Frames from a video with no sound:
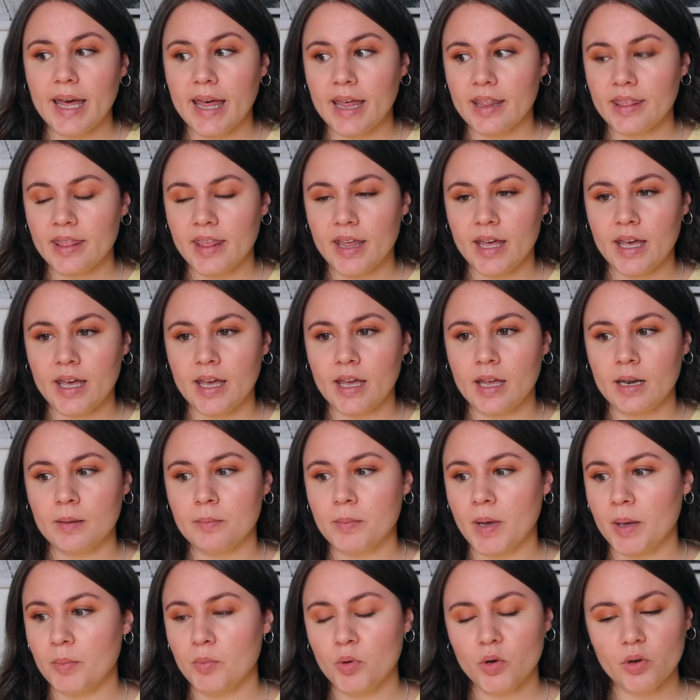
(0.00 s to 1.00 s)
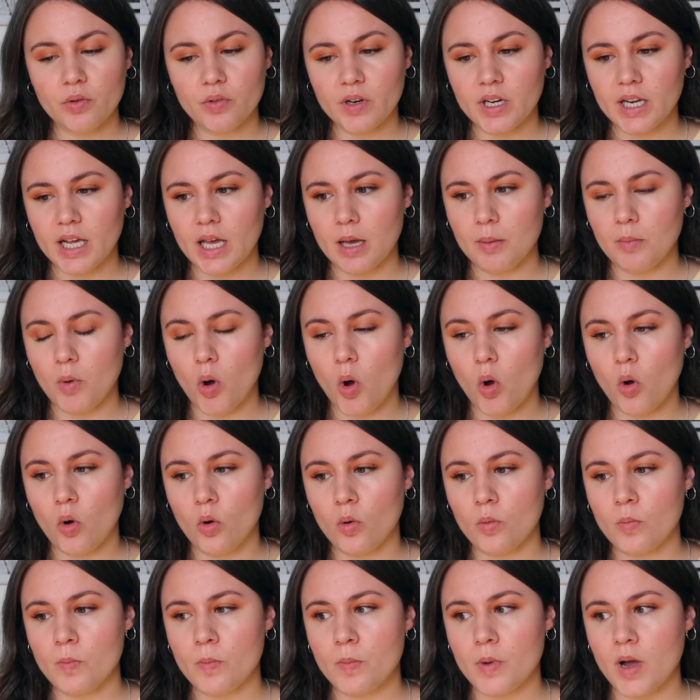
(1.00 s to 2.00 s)
And then my boyfriend came
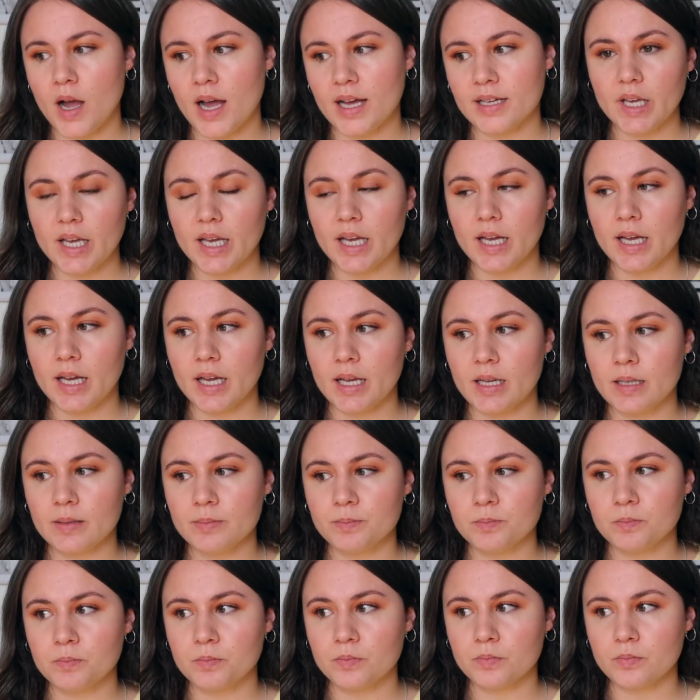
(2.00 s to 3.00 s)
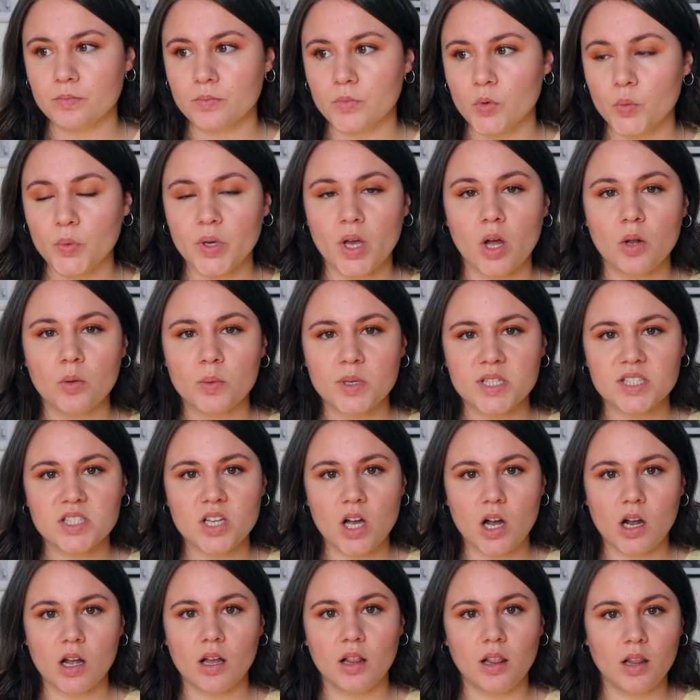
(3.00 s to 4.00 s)
home, and we
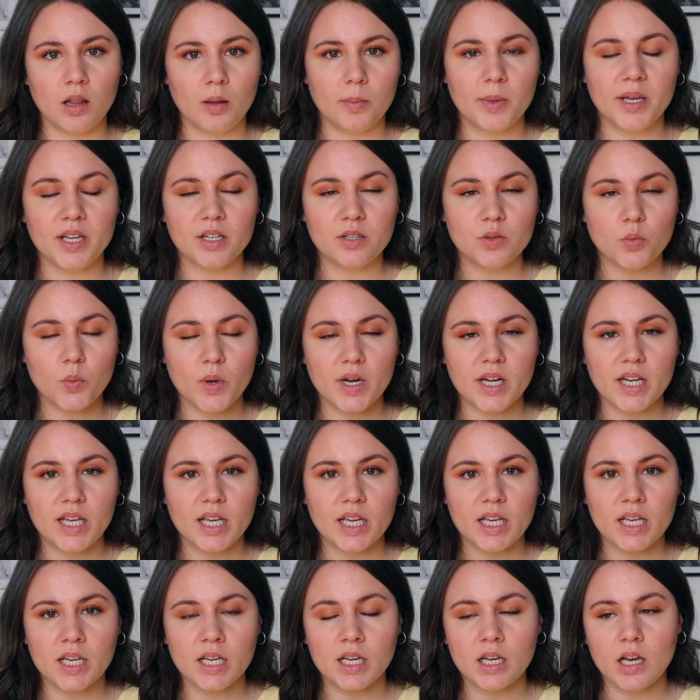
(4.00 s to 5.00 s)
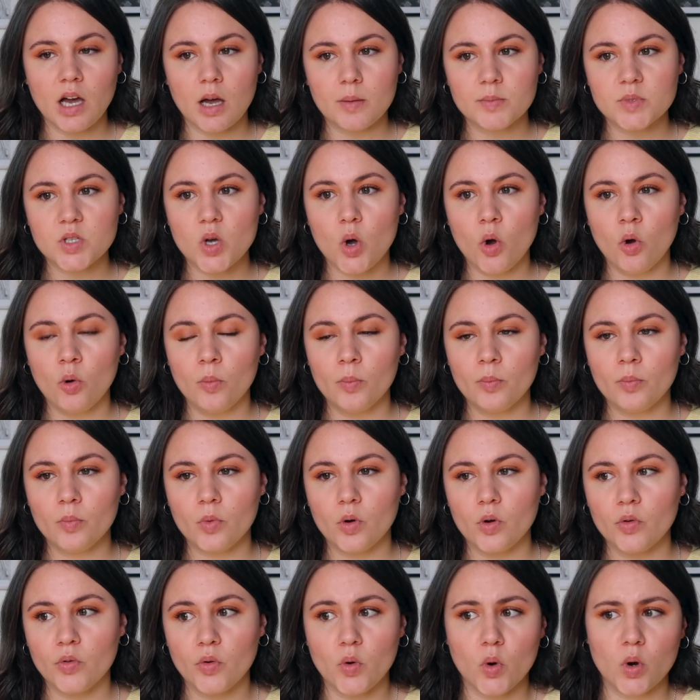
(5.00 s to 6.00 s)
always talk a little bit when he comes
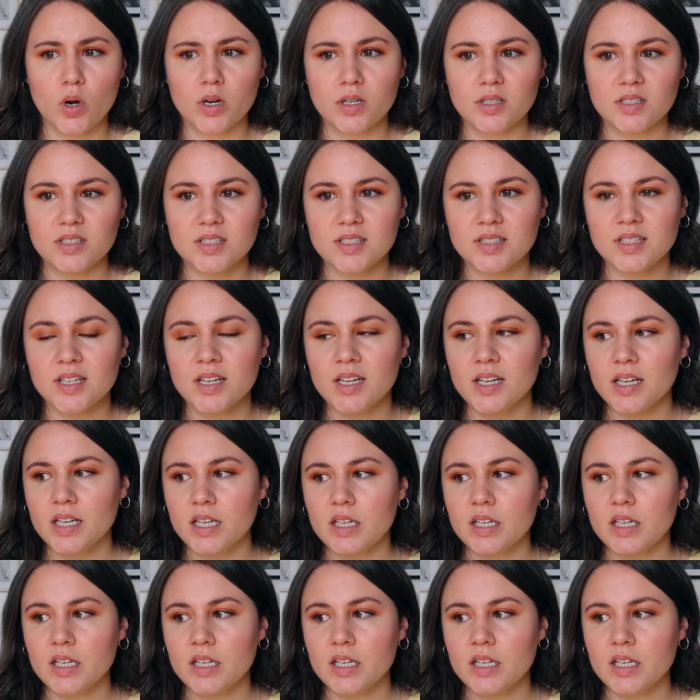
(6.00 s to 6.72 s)
home, of course.